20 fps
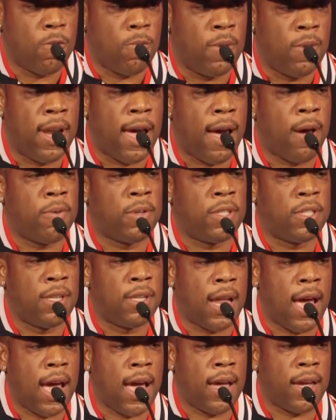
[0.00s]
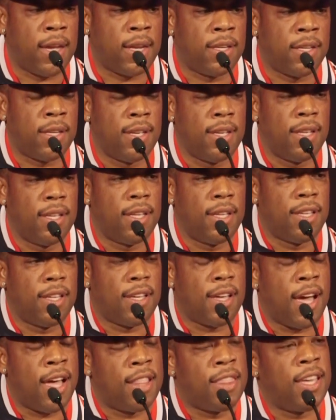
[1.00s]
When I was 9,
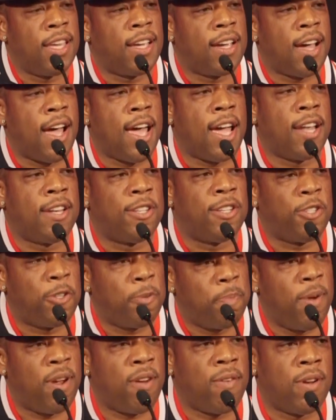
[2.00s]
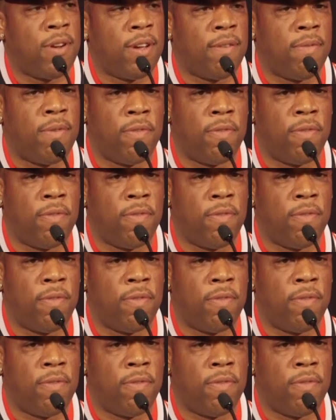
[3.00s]
I think I had the spirit of